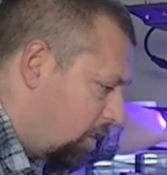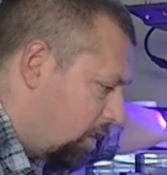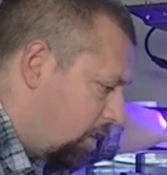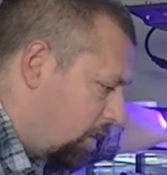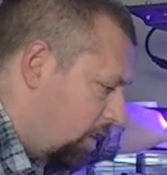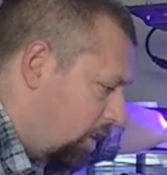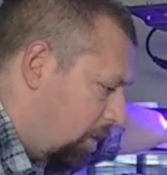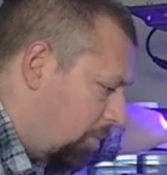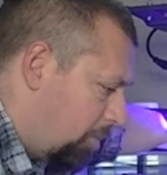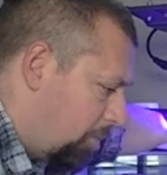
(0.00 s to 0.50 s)

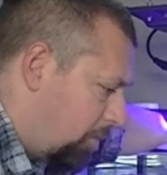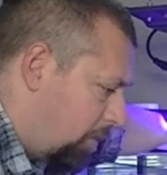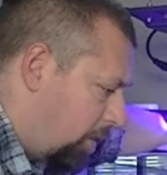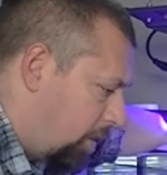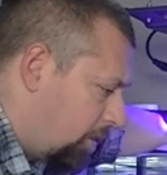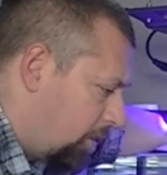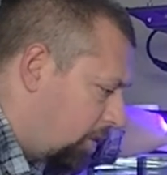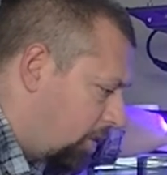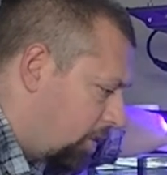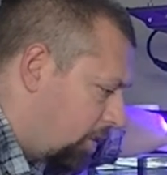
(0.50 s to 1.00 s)
Yeah,
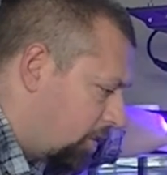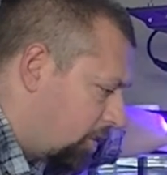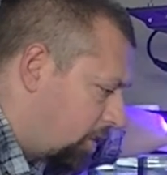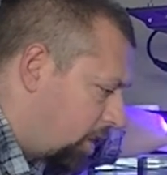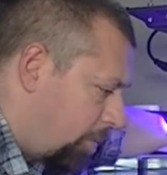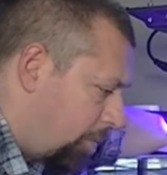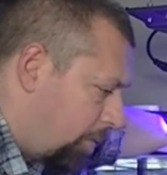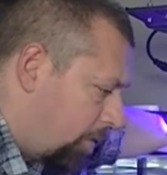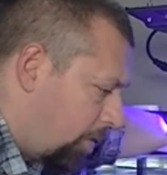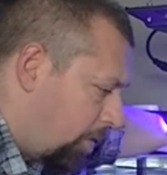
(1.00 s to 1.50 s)
right there on the
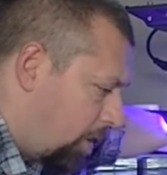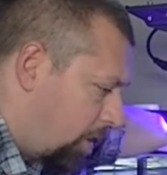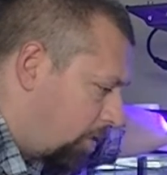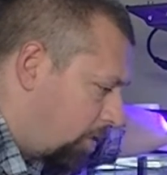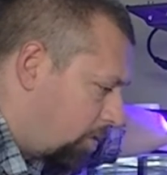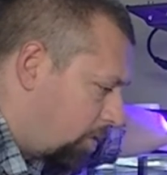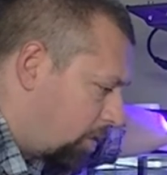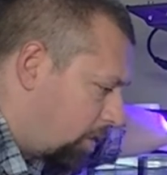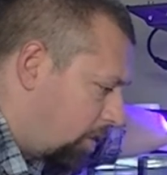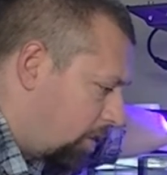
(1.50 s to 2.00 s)
top of the rock
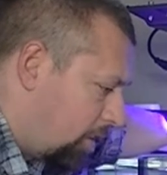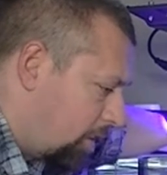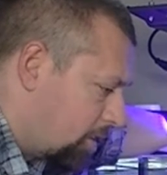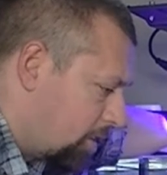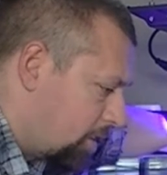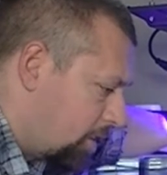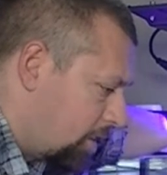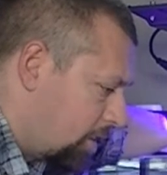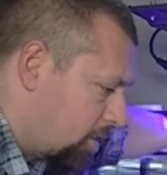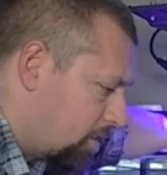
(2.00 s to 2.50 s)
work, like I
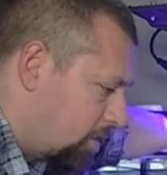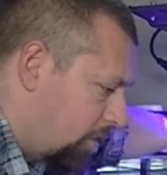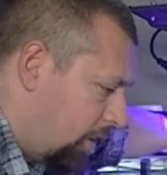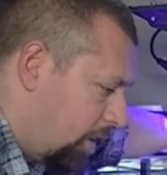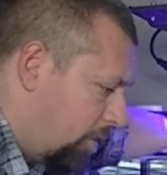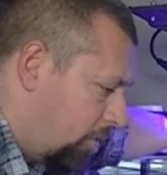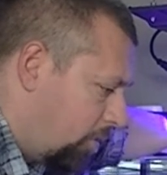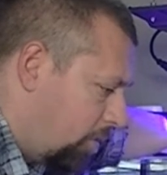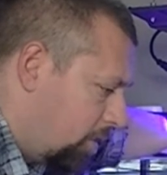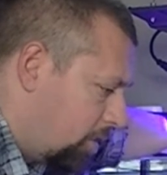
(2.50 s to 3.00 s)
said, it's
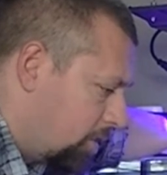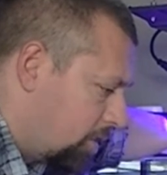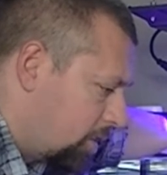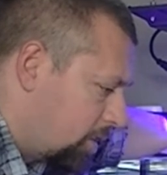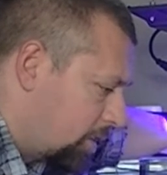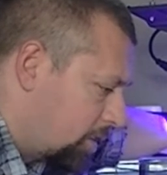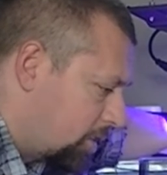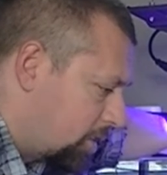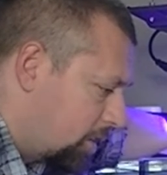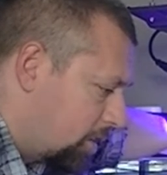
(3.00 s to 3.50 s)
around
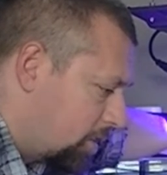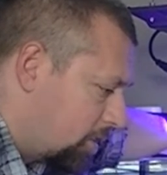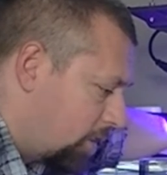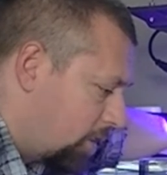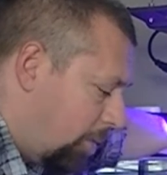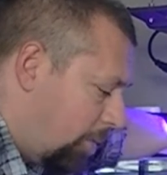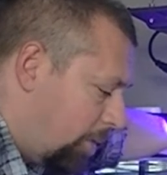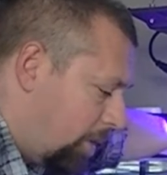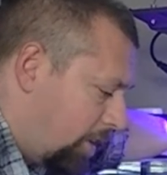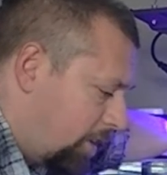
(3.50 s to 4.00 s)
160. So
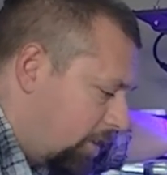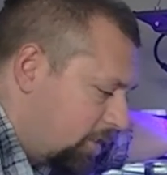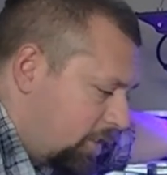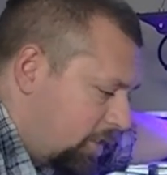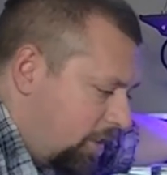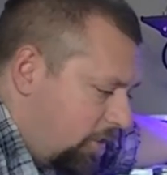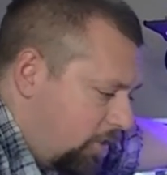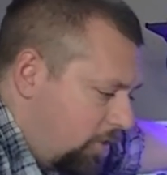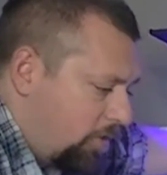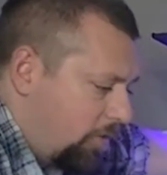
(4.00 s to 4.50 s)
I'm going to
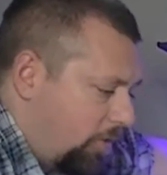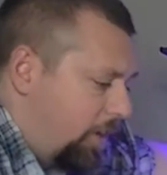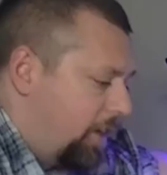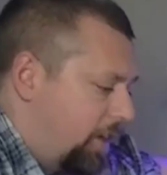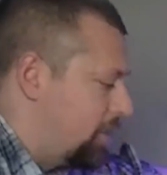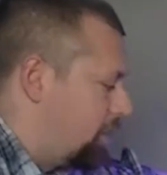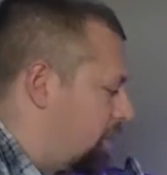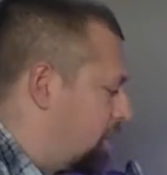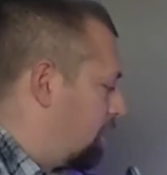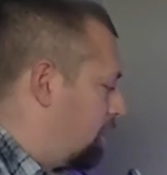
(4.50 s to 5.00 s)
continue to
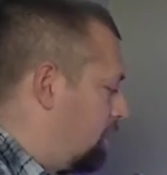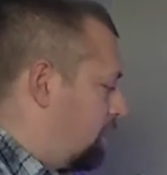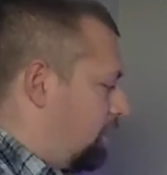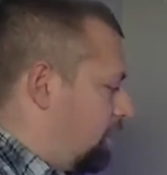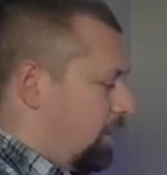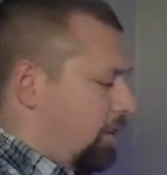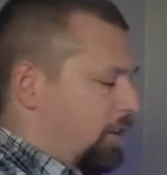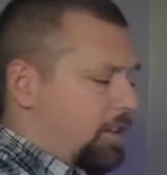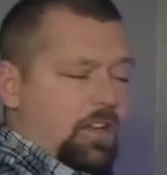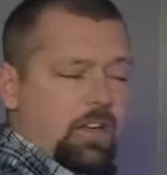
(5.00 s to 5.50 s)
raise this.
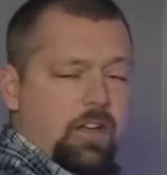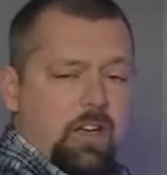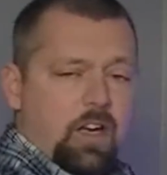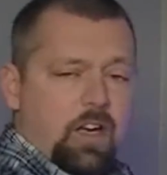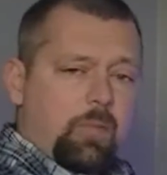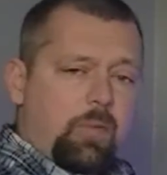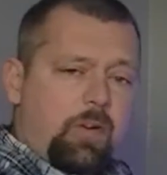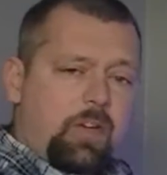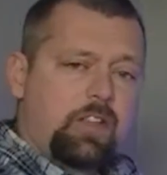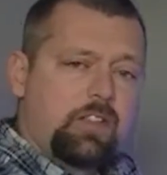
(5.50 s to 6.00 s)

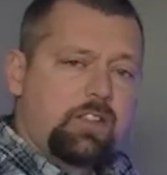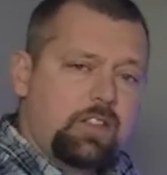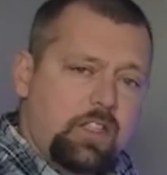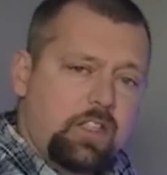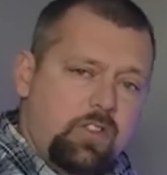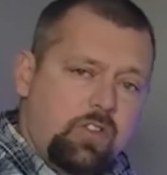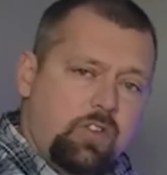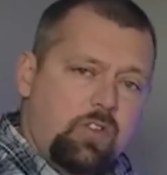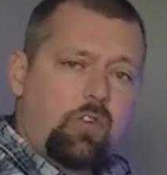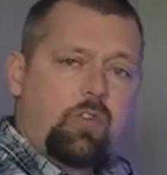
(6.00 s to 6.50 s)
I'm going to
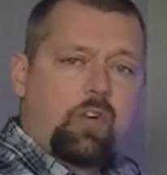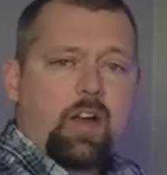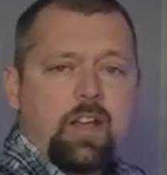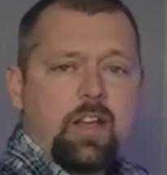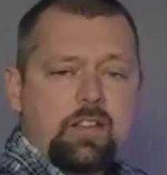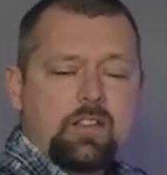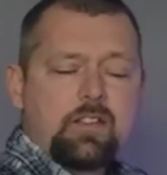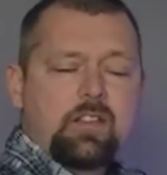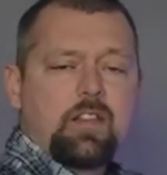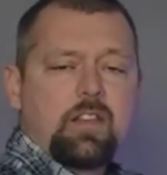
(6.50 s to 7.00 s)
continue to
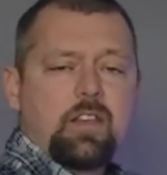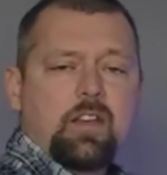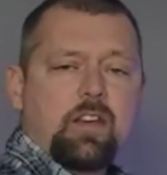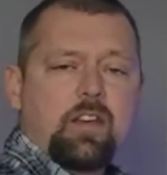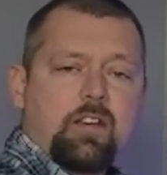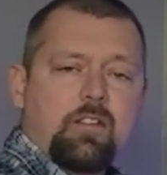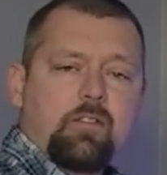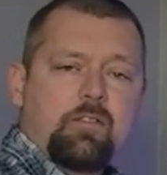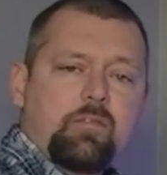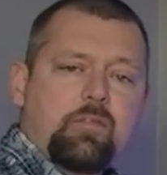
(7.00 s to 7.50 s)
raise the
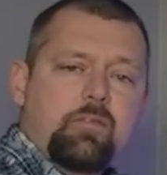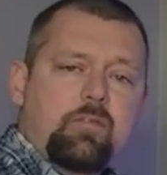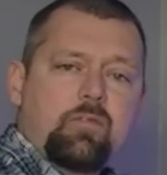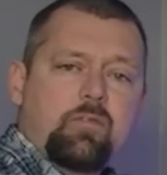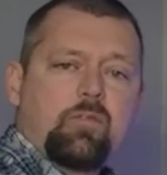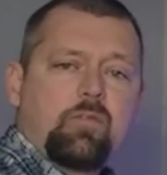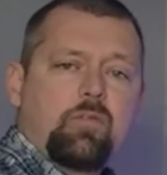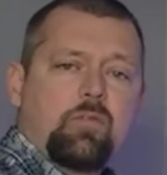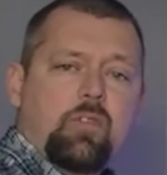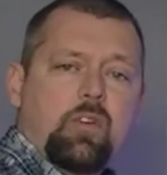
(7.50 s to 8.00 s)
uh,
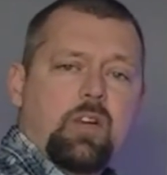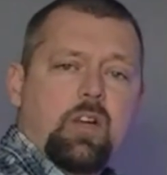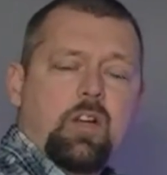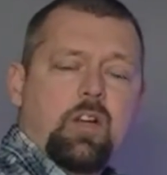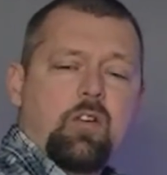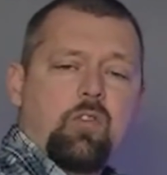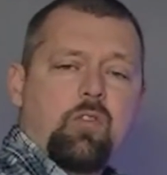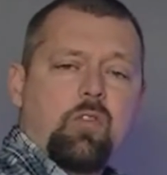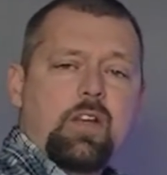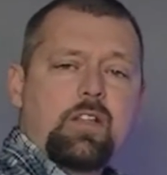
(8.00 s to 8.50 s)

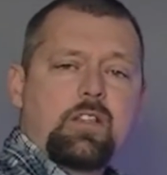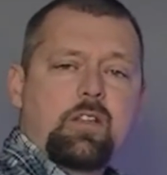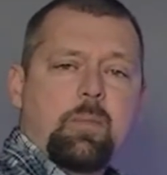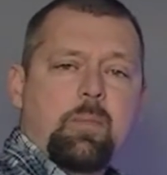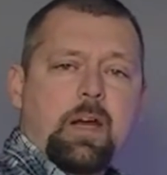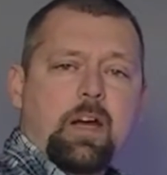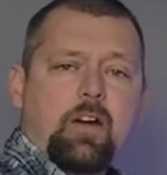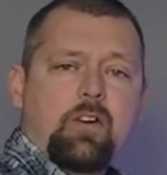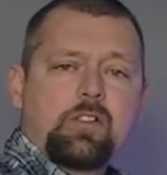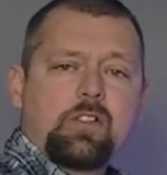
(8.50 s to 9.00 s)
raise the
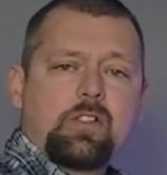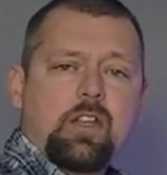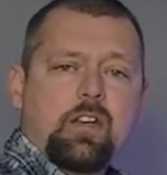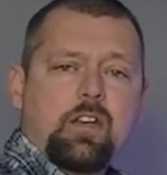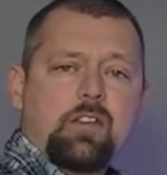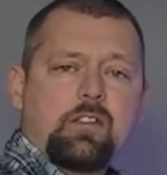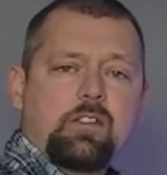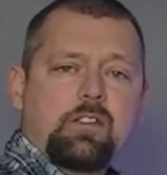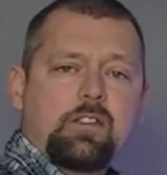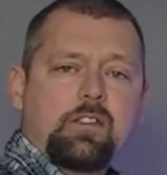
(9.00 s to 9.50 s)
power
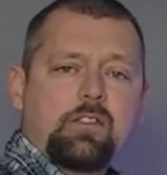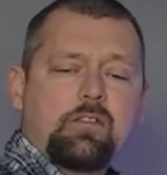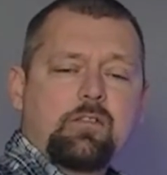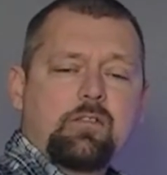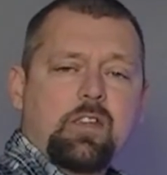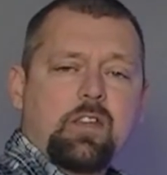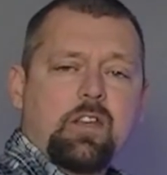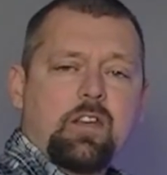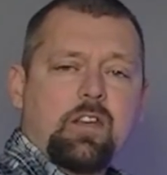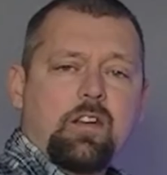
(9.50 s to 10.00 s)
settings
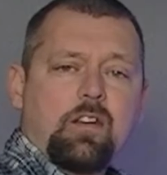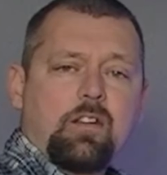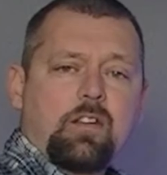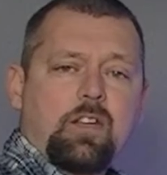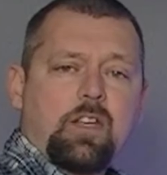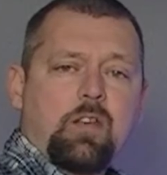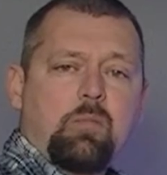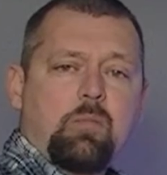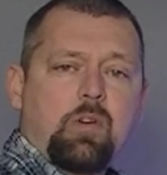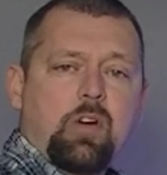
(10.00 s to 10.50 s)
and
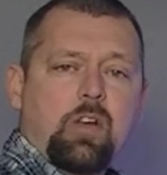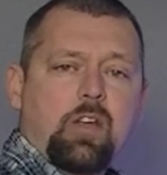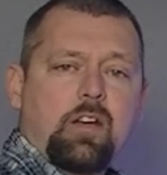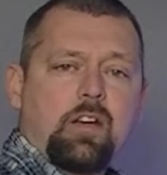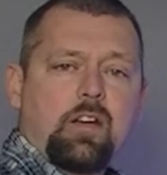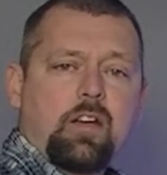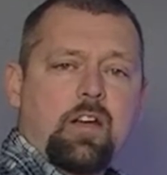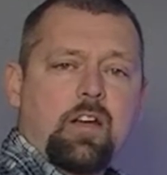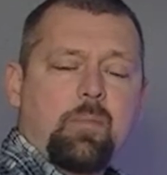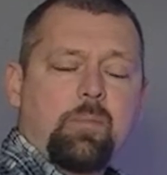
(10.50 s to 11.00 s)
keep bringing
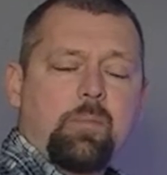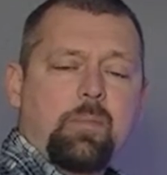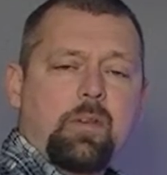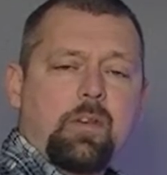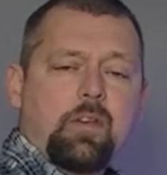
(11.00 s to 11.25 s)
it up